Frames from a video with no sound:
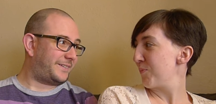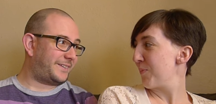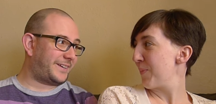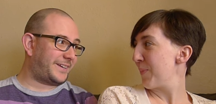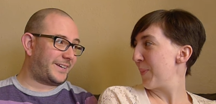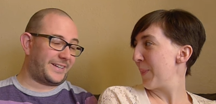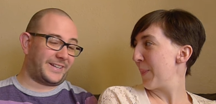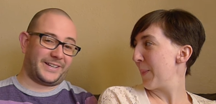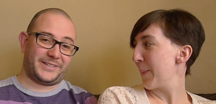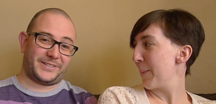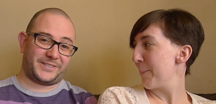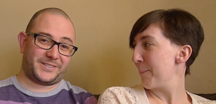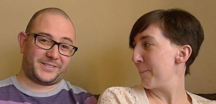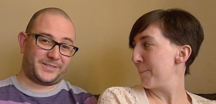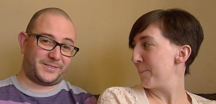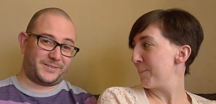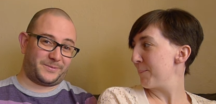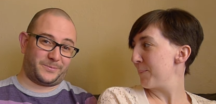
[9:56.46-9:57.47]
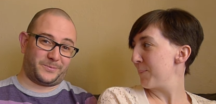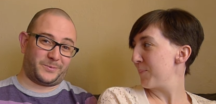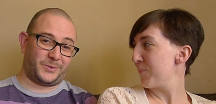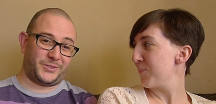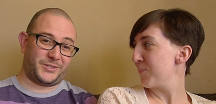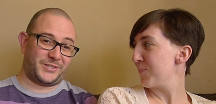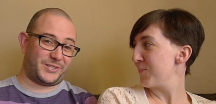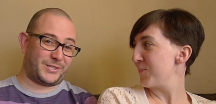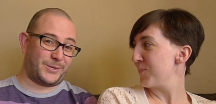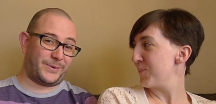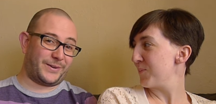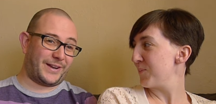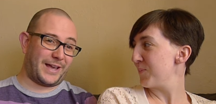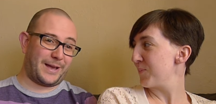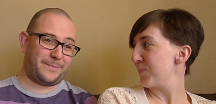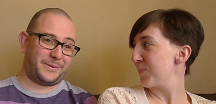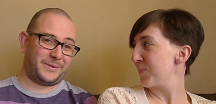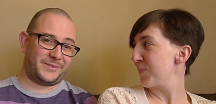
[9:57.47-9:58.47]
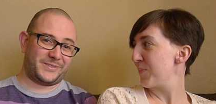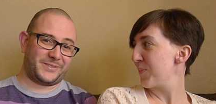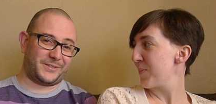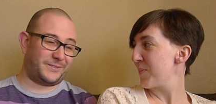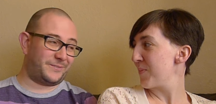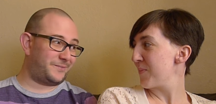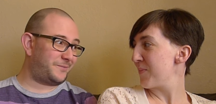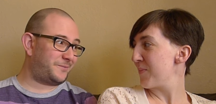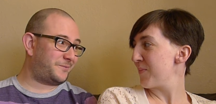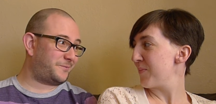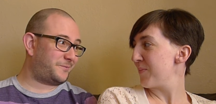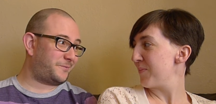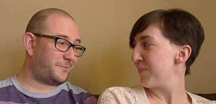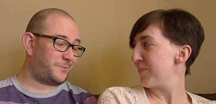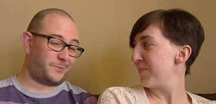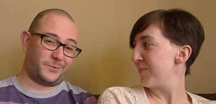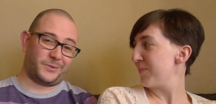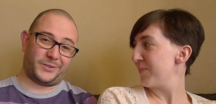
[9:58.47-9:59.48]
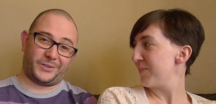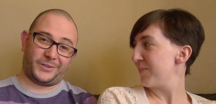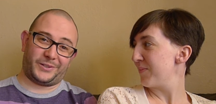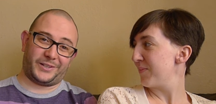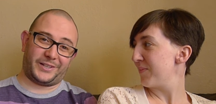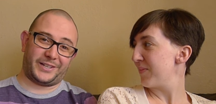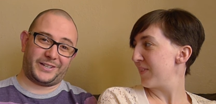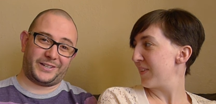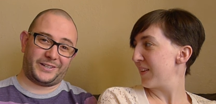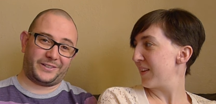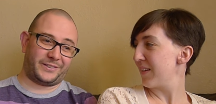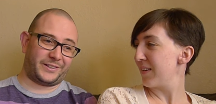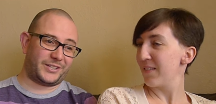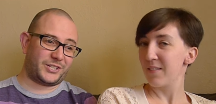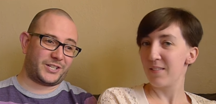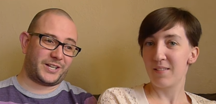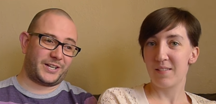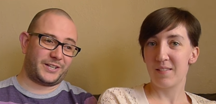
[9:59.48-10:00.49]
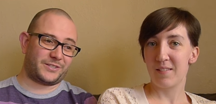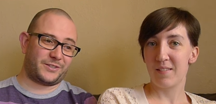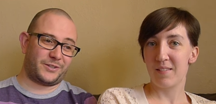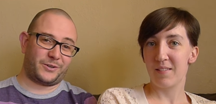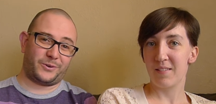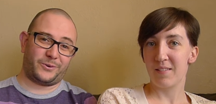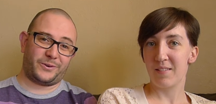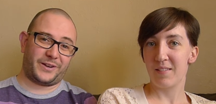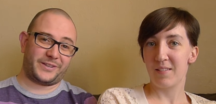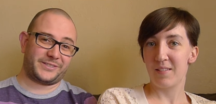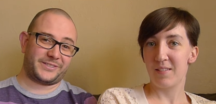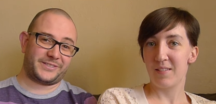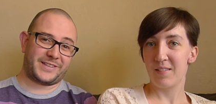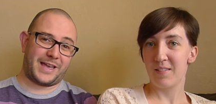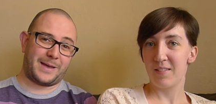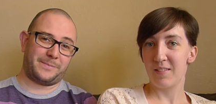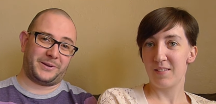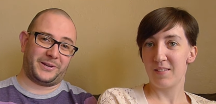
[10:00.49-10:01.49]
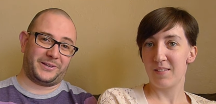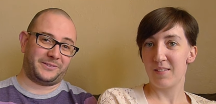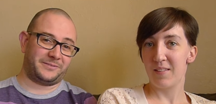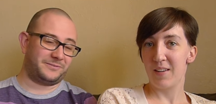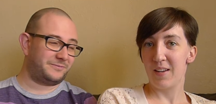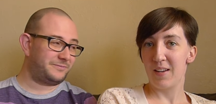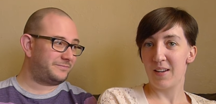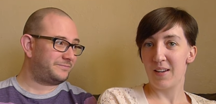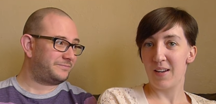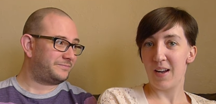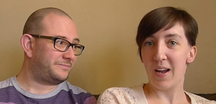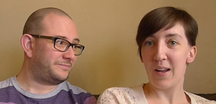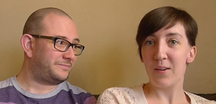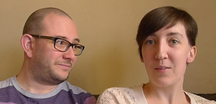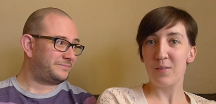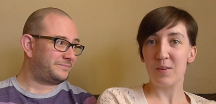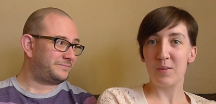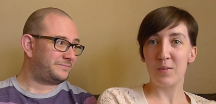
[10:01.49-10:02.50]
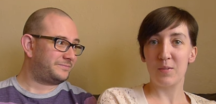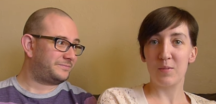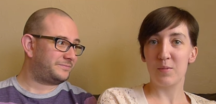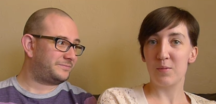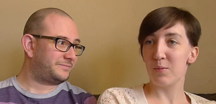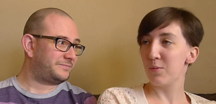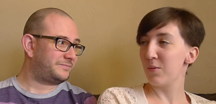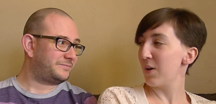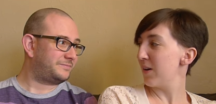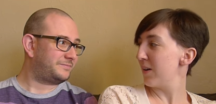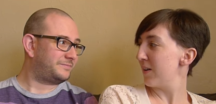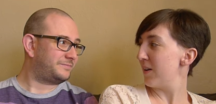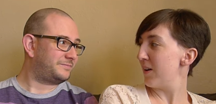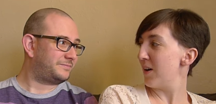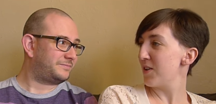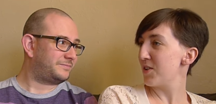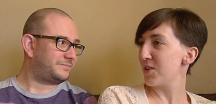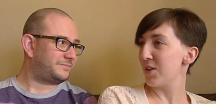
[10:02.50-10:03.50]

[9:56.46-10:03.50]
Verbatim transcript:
Speaker 1: I guess we'll just see what happens, and we'll uh, let you guys know as it's happening.
Speaker 2: And, gosh,